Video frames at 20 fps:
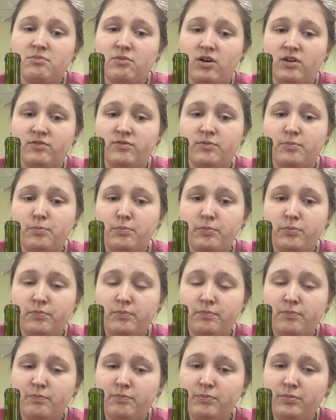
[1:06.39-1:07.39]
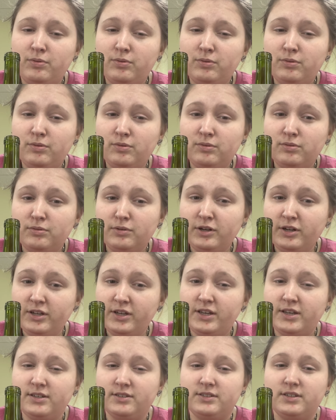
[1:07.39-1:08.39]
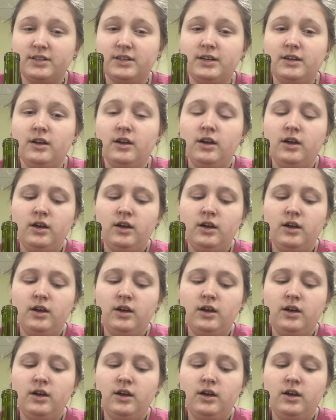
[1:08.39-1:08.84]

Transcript: off pretty easily.